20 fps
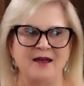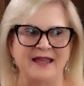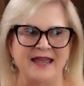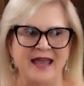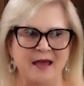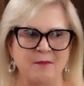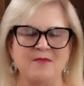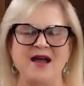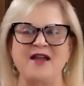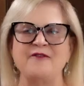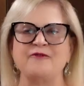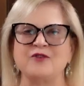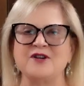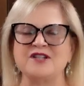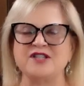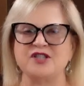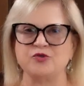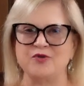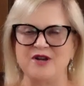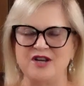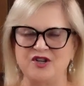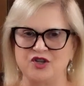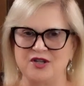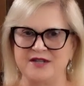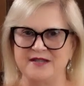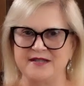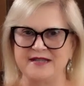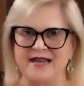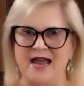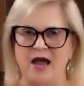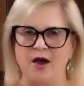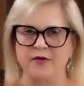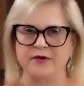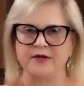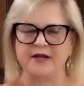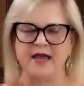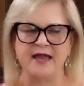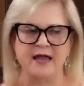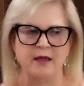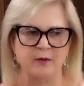get my frustrations
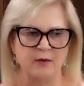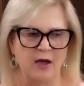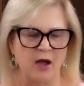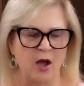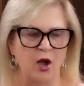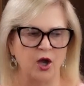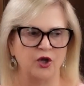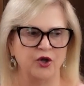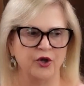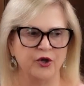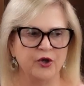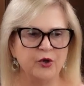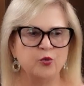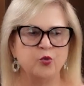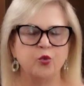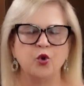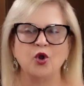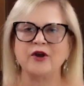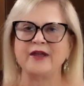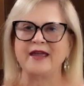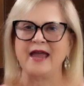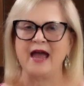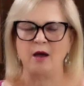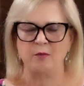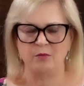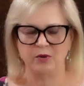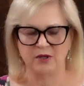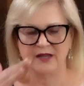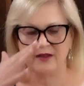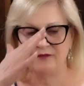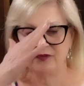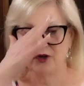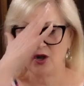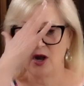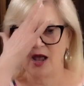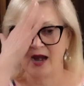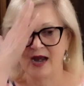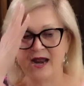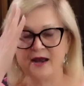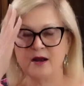out. It, a good workout, believe it or
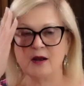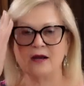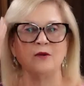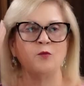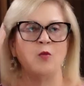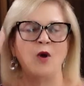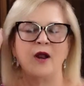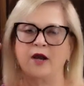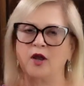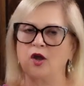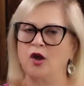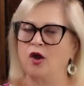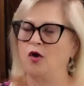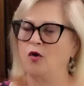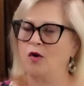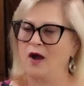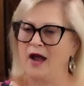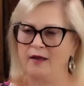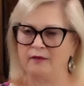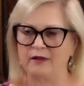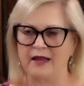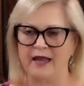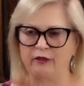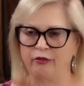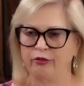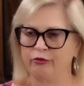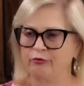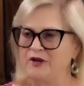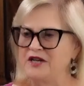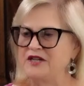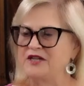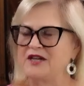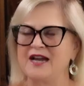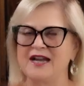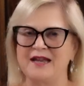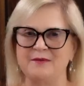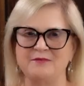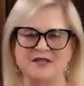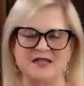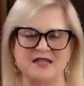not, I didn't want to go. I like three
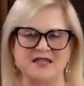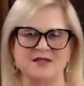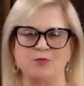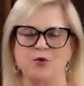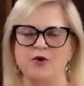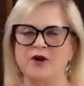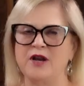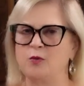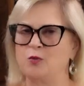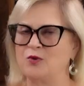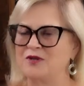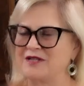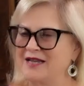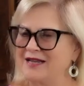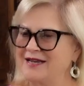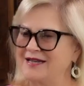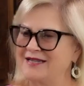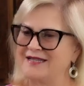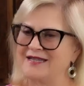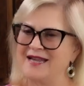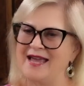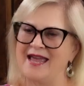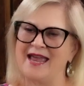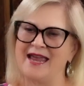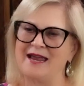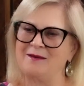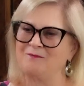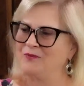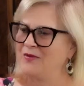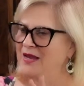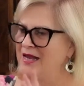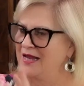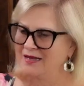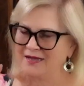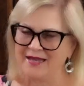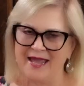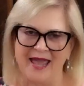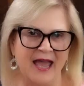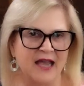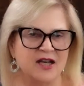times this morning was going to say,
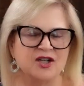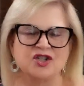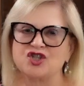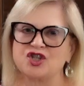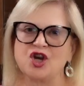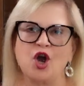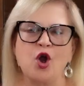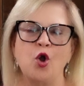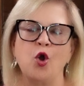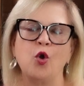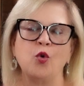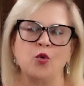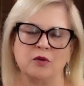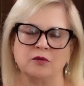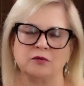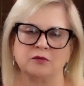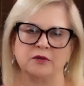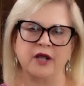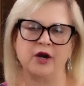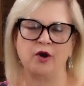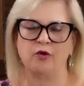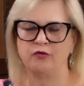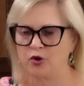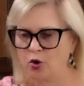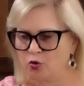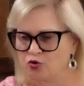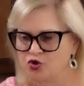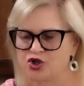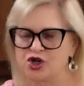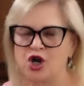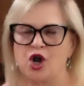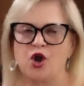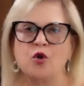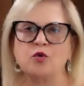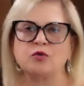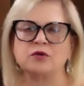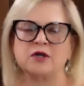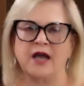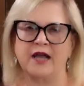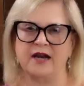can't show, you know, no
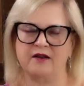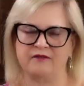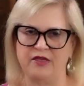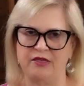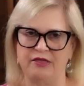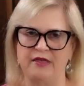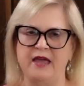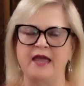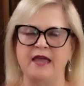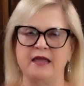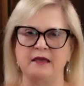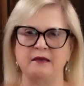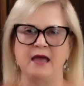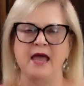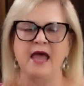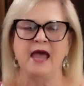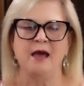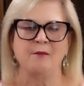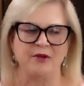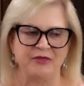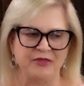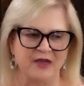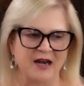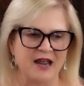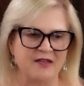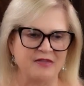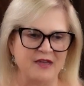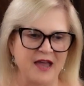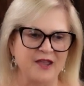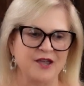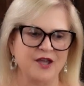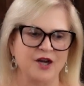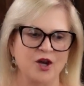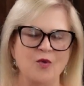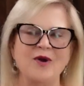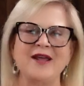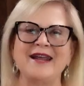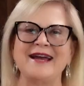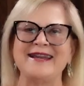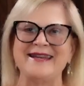show kind of a thing. But then I thought, you know
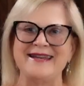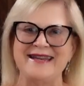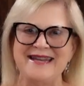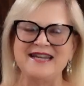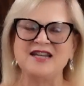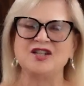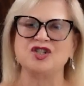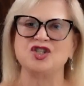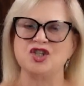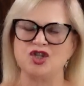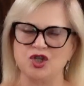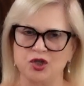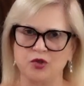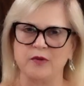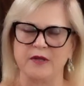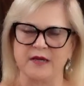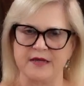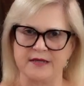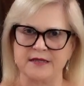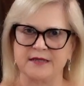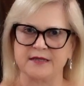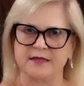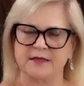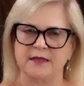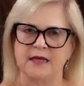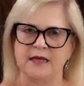what, I need to do this.